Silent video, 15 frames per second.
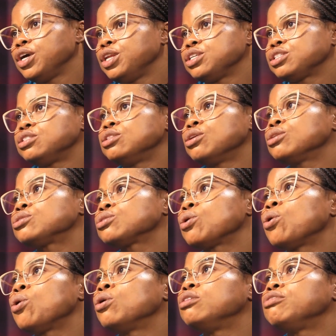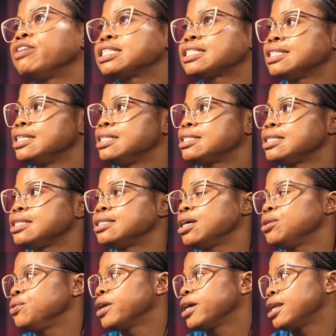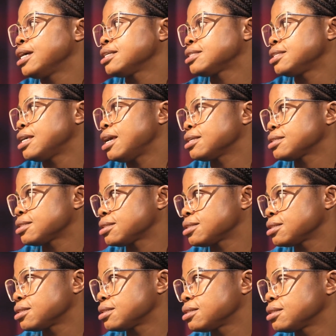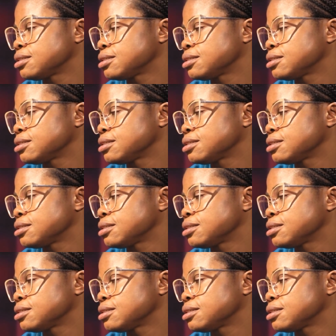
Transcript: It is not all facilities that you can access.